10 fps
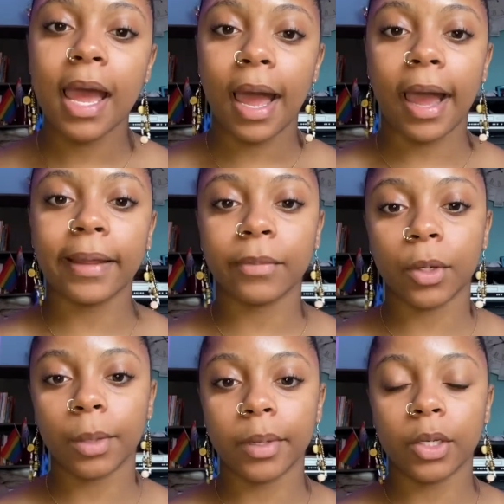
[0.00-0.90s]
I'm going
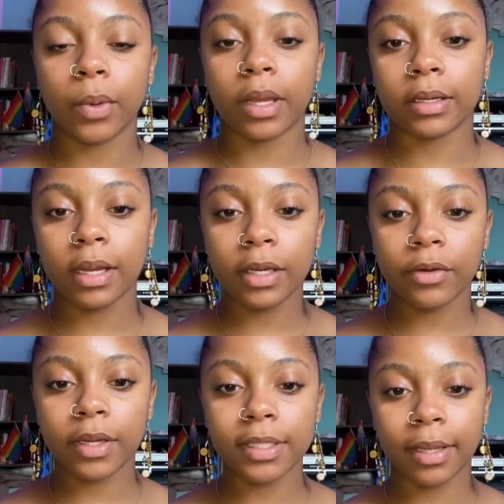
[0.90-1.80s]
to be doing a cut
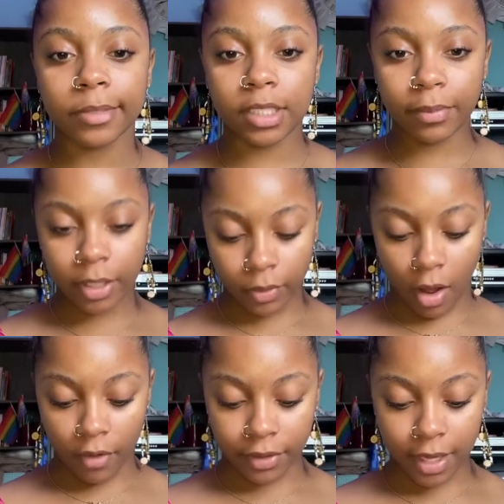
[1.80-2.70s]
crease. I'm just going to be doing it
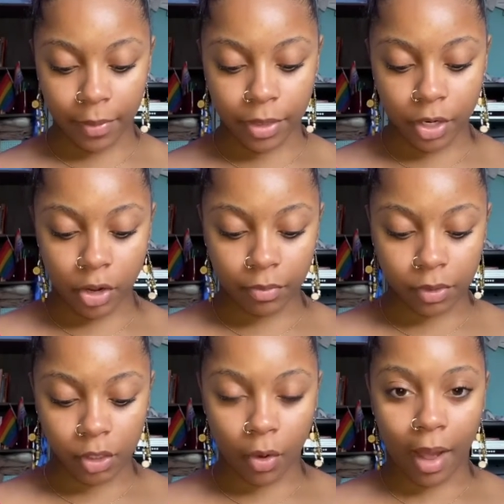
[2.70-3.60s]
off the top of the dome,
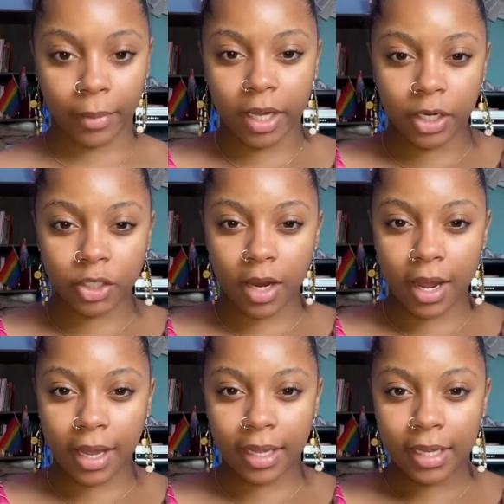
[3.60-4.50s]
so I'm going to
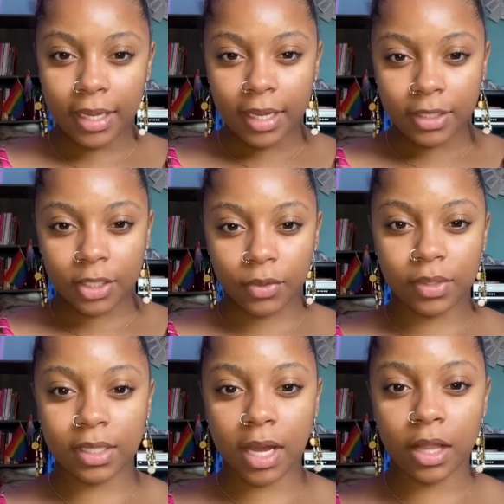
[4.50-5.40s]
try to use
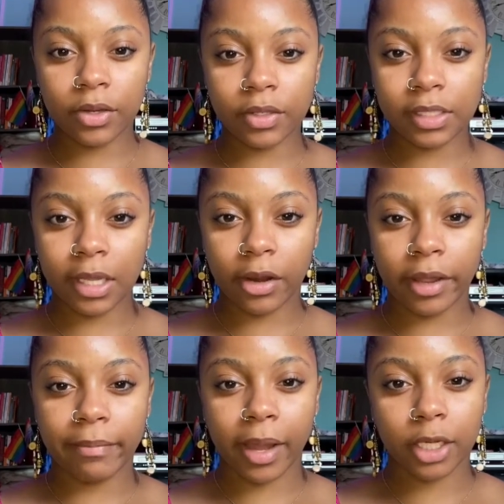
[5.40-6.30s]
the colors that are
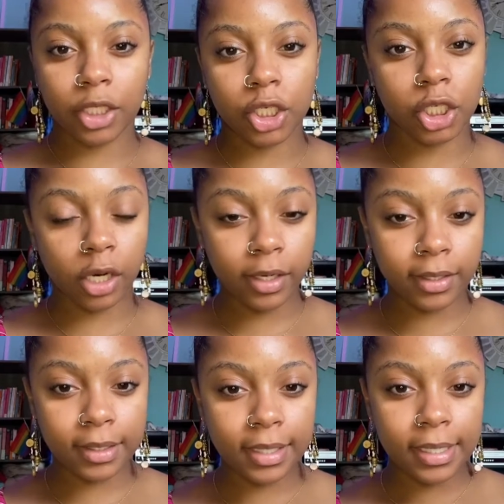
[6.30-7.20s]
in my
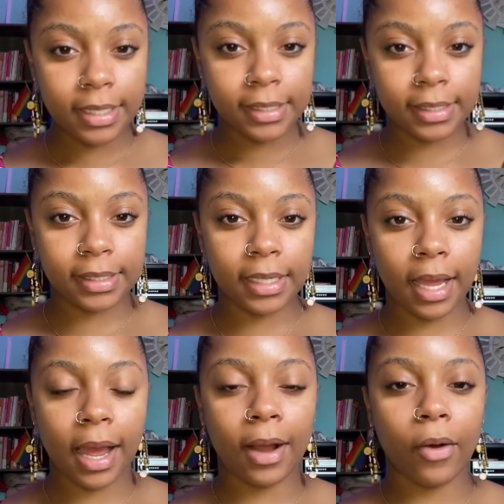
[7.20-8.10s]
shirt to see
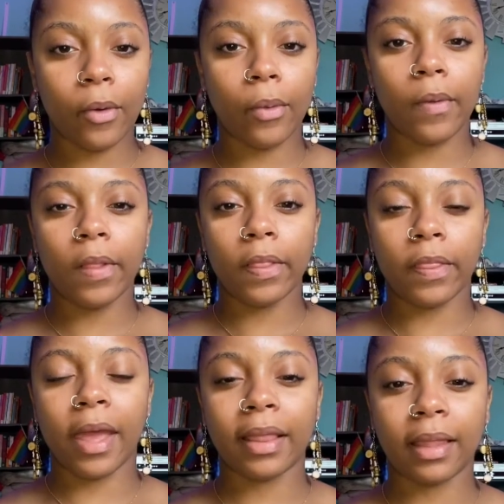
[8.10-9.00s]
how
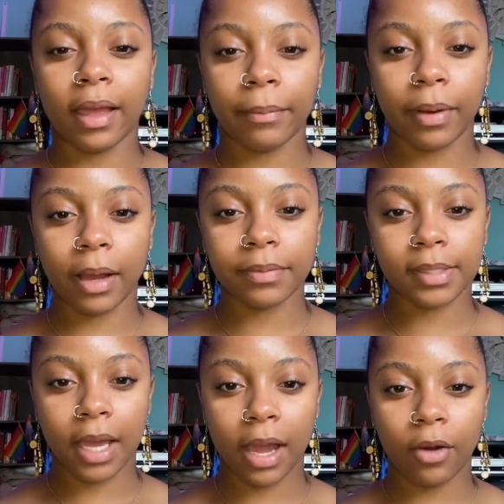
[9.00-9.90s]
that like pops
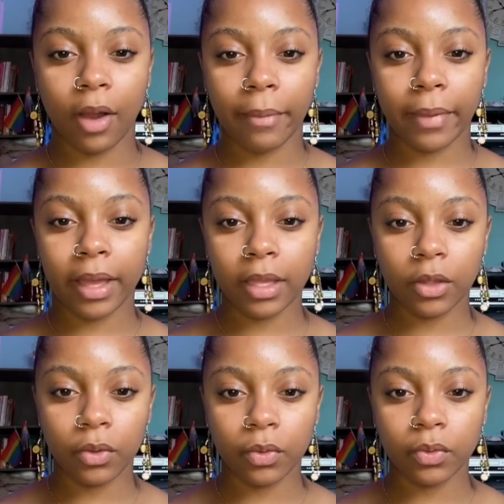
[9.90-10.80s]
out. I might
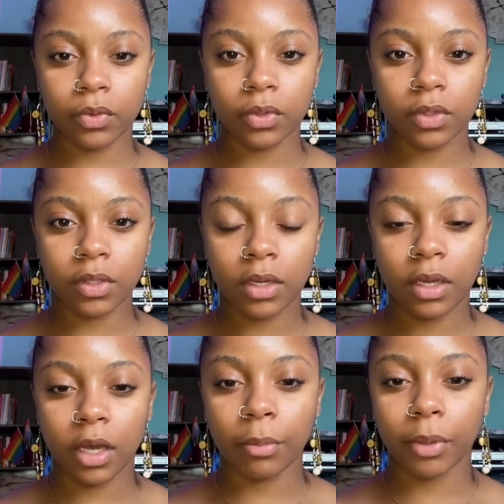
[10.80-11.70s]
use
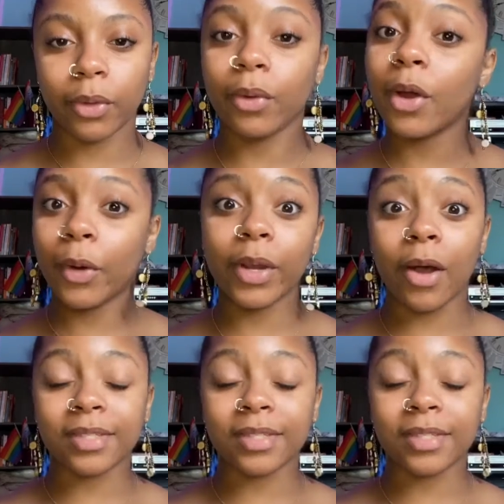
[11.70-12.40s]
a blue, who knows.